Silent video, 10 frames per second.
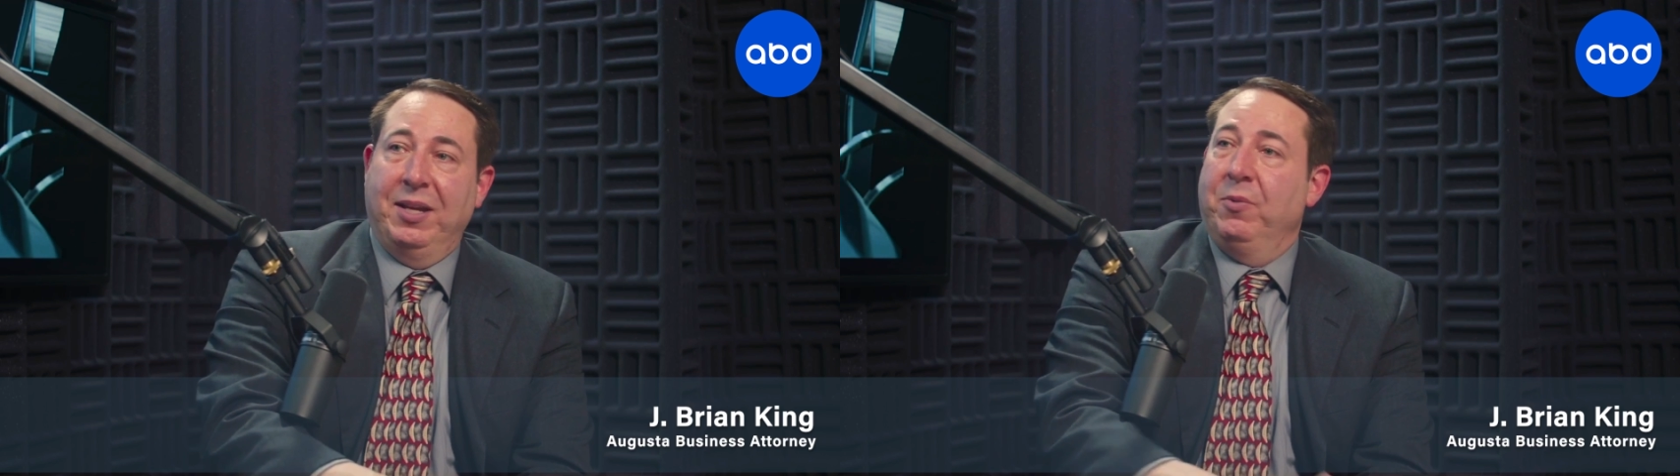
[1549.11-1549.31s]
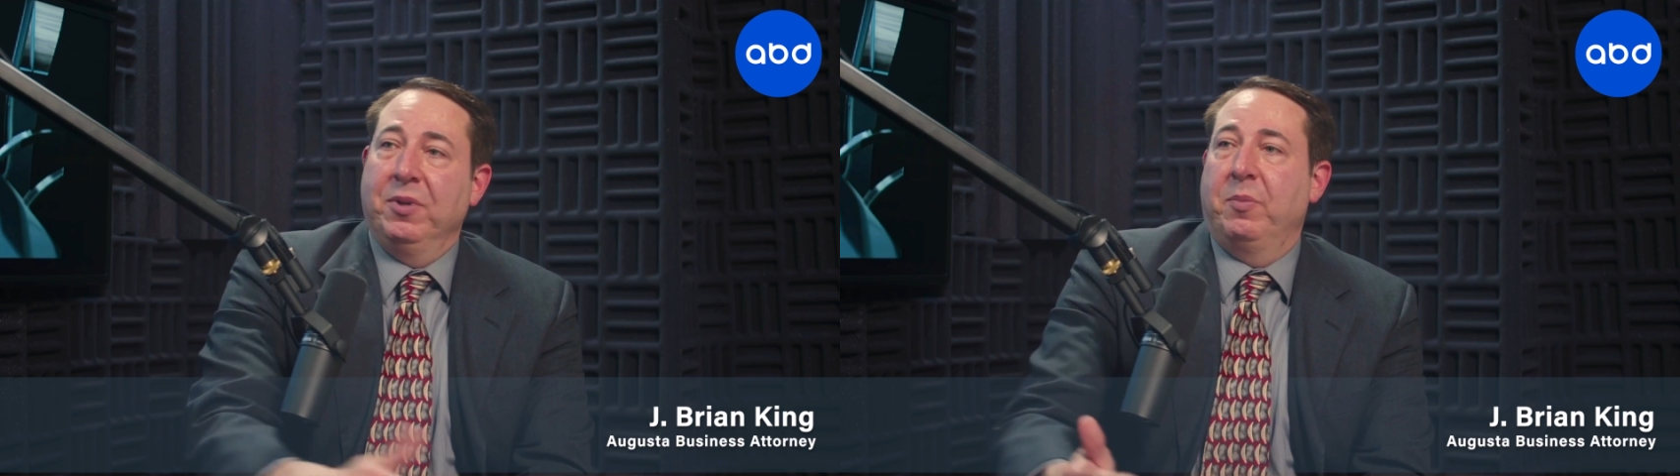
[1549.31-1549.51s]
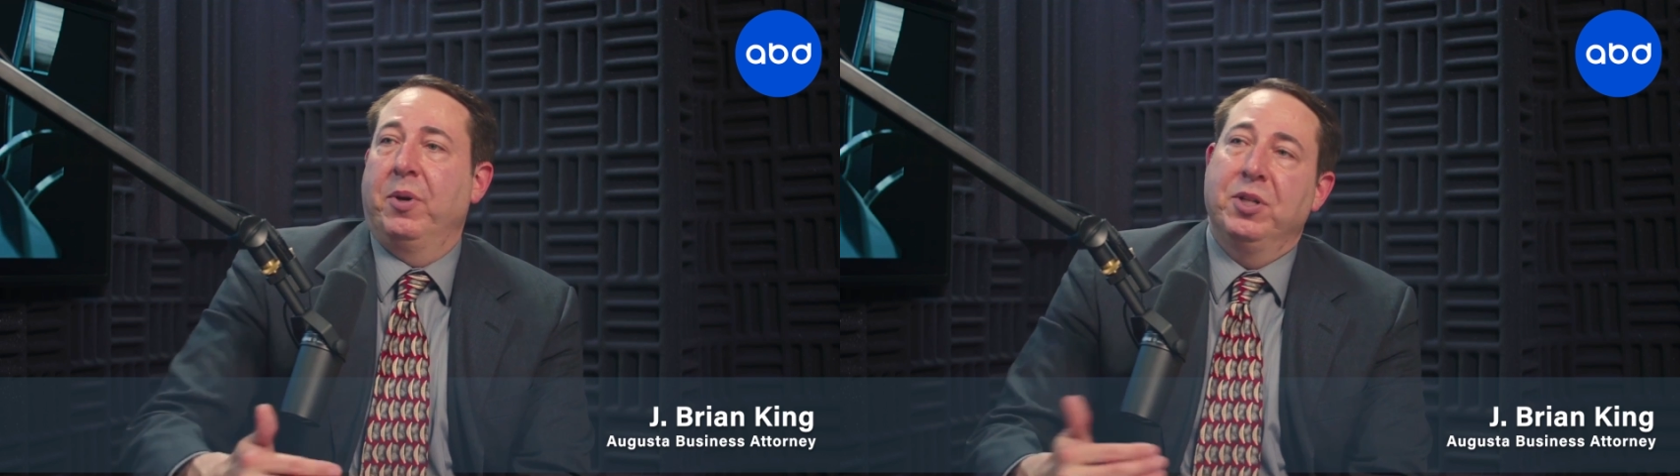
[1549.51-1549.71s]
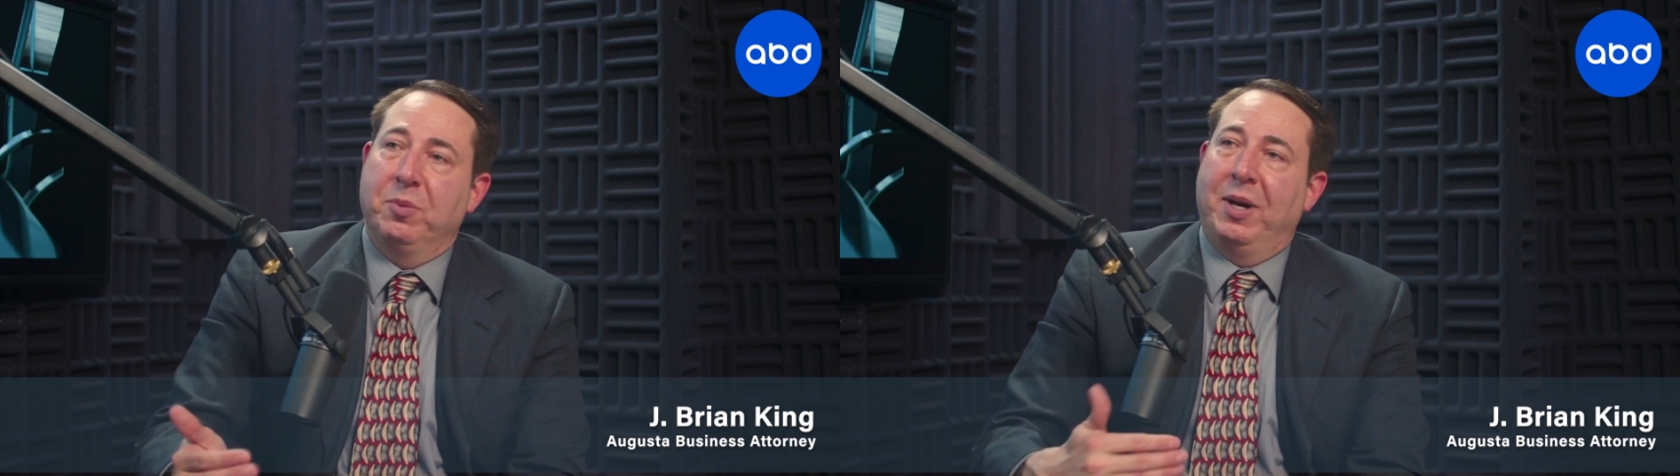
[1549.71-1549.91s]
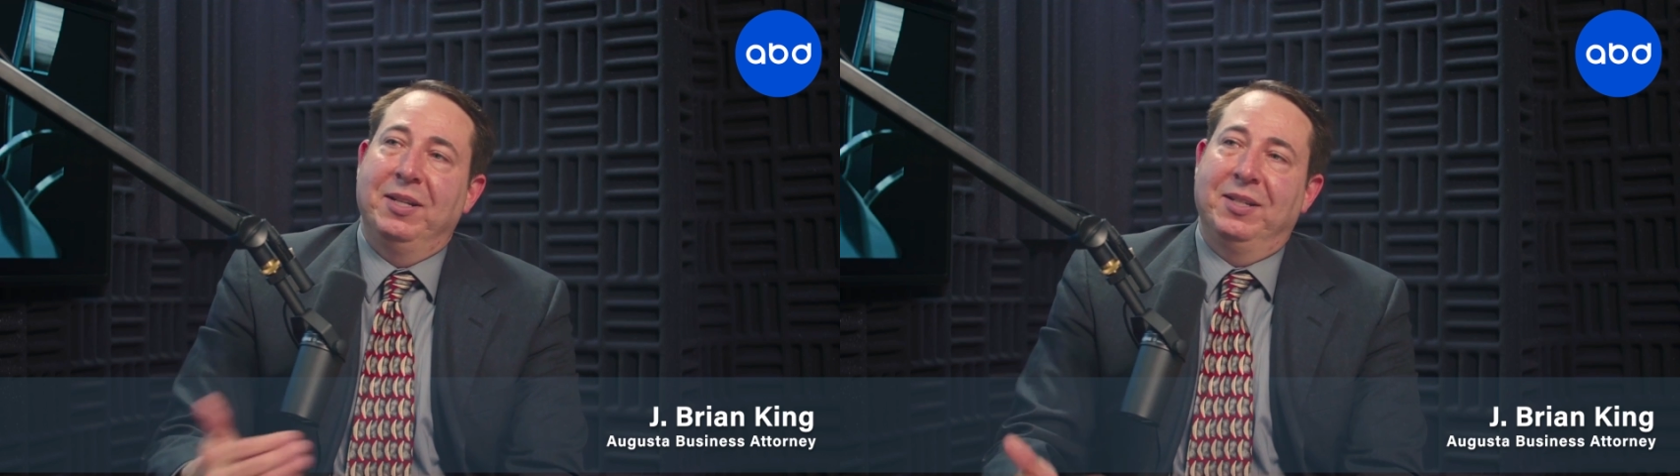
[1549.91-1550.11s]
They don't want the
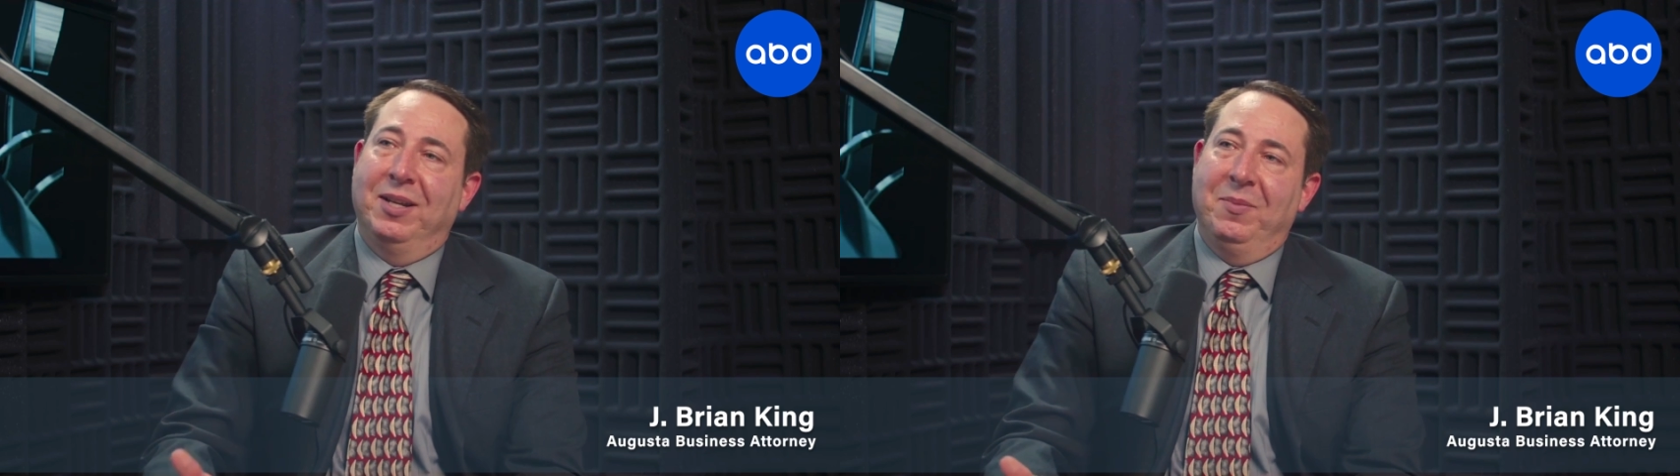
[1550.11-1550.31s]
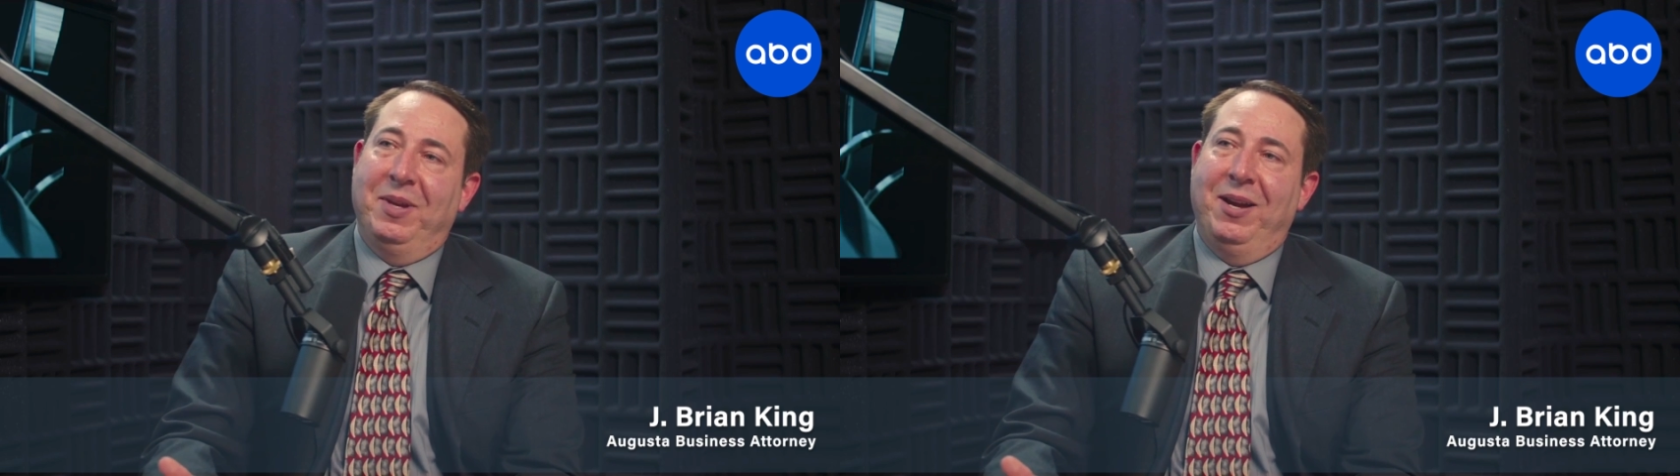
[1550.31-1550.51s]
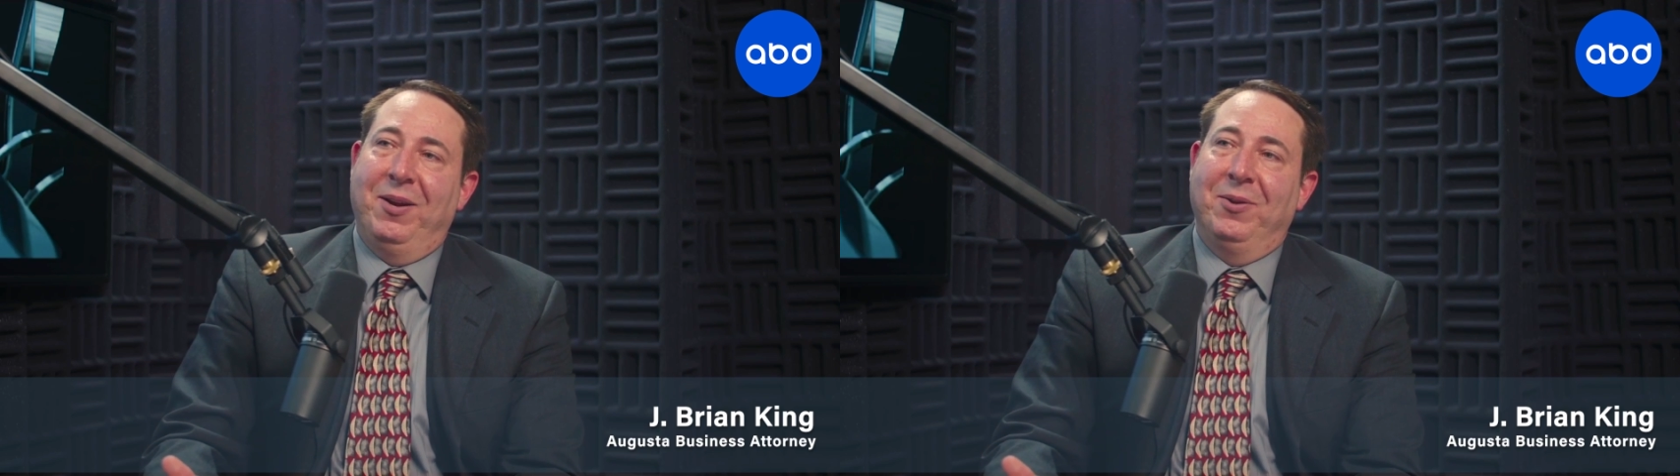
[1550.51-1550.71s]
purchase price to come down.